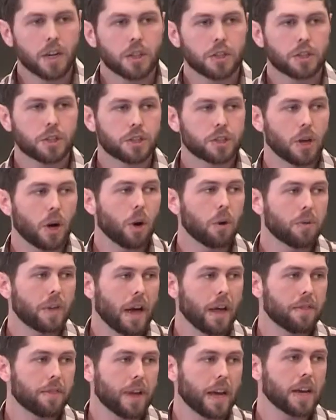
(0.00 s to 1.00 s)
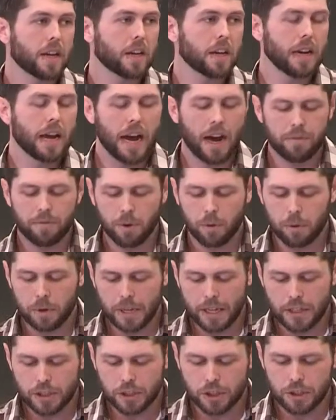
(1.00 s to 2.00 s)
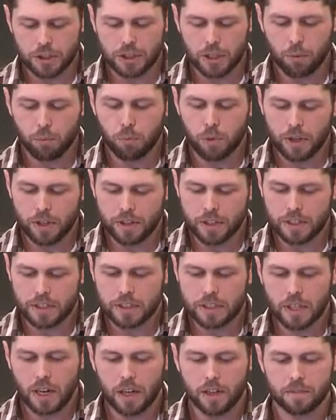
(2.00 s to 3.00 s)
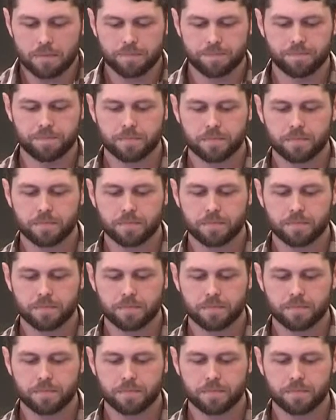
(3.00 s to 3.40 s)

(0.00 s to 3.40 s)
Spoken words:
so that they could have a relationship with his son.